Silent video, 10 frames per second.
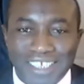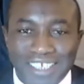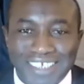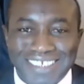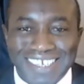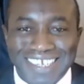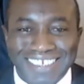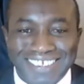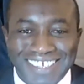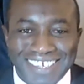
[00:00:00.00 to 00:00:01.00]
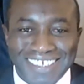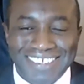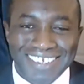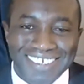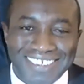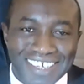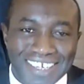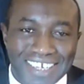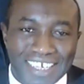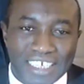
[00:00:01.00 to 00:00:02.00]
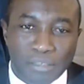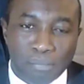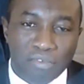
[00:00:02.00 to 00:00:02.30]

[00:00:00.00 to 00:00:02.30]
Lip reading: registered. It's registered as part of the party.